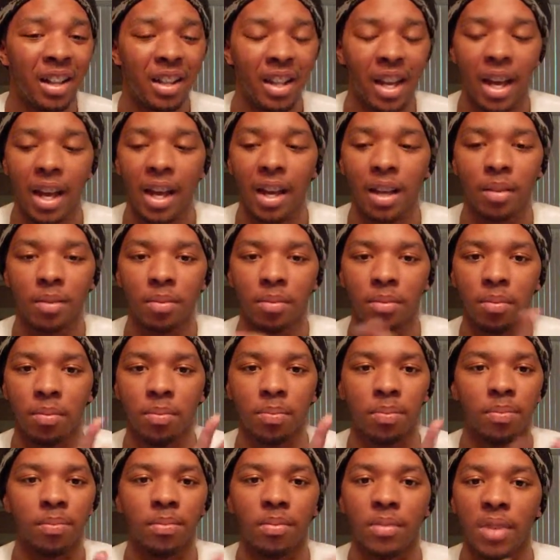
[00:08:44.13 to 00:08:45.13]
like,
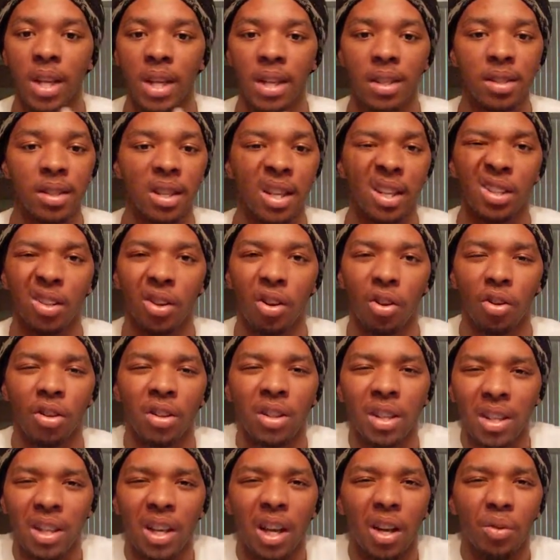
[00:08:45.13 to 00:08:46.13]
that's, like, the only
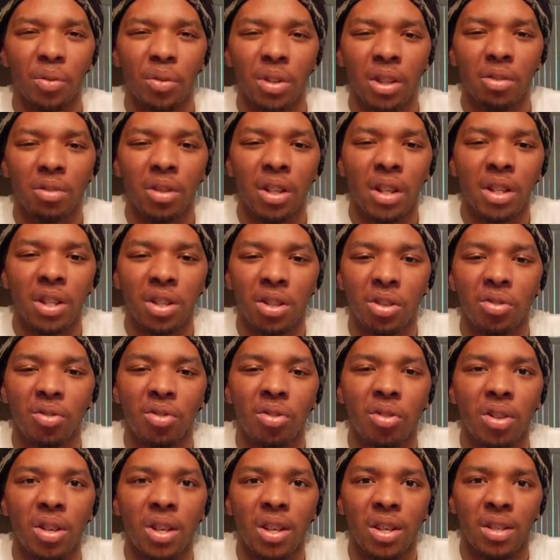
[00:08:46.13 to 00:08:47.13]
thing that I really, really
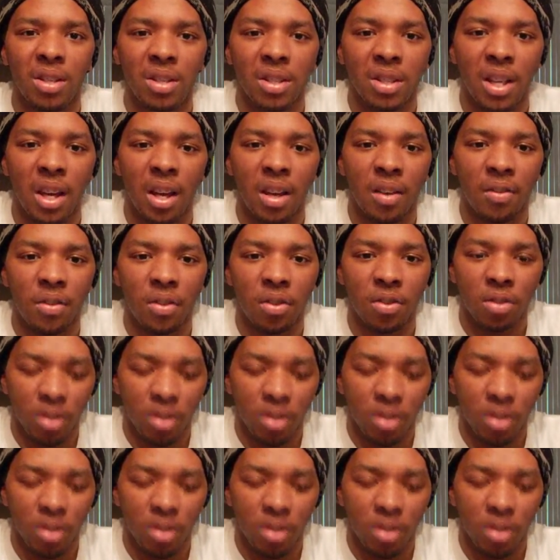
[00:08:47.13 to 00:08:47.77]
do. Cause if